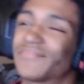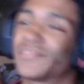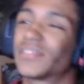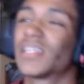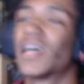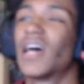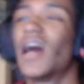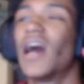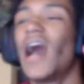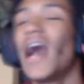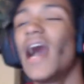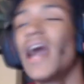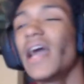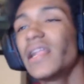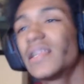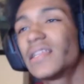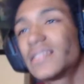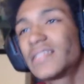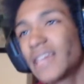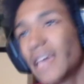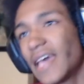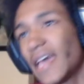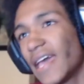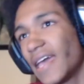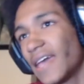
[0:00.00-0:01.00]
I'd
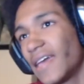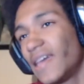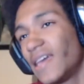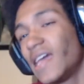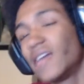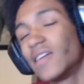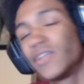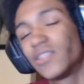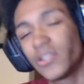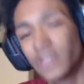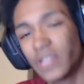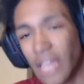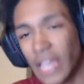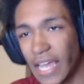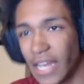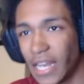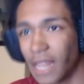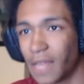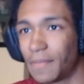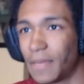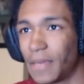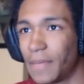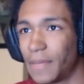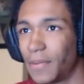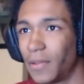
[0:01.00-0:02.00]
say entertaining
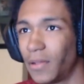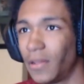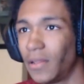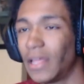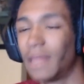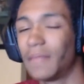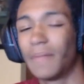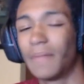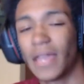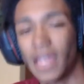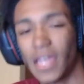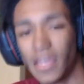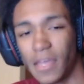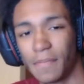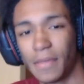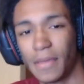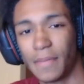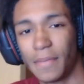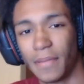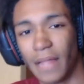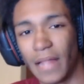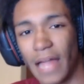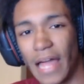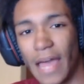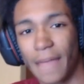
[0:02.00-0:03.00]
people and making people
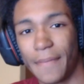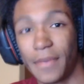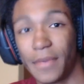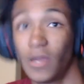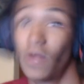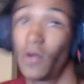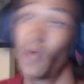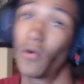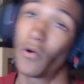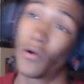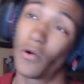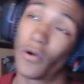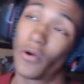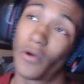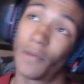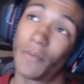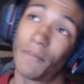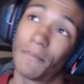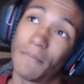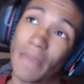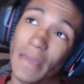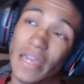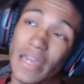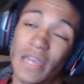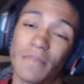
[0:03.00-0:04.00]
happy or
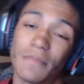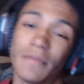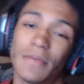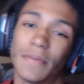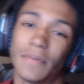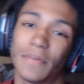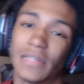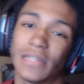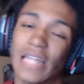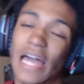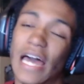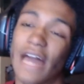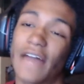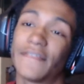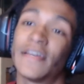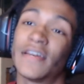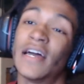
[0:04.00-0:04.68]
making people laugh.